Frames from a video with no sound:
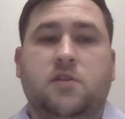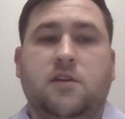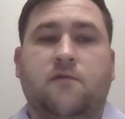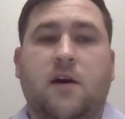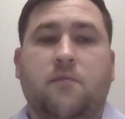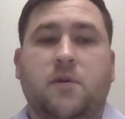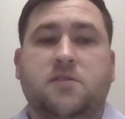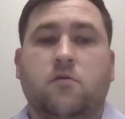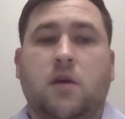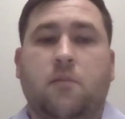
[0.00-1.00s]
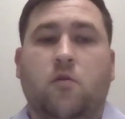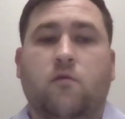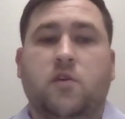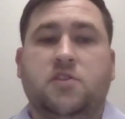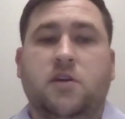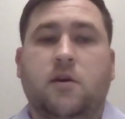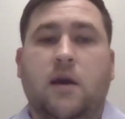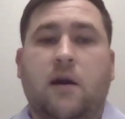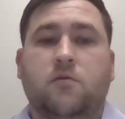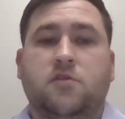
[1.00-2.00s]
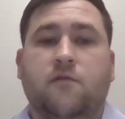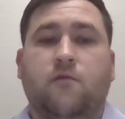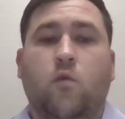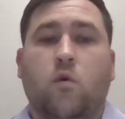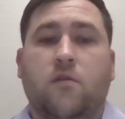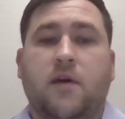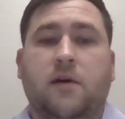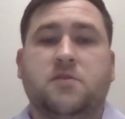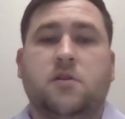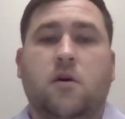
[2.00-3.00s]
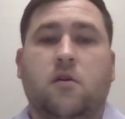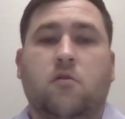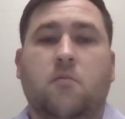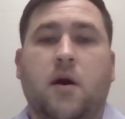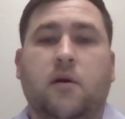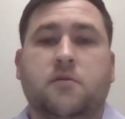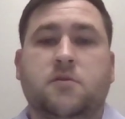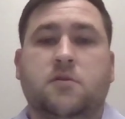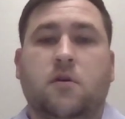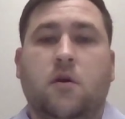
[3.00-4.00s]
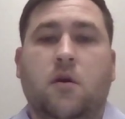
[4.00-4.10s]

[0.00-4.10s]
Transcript: D5 missile capable of reaching out to 4,000 nautical miles.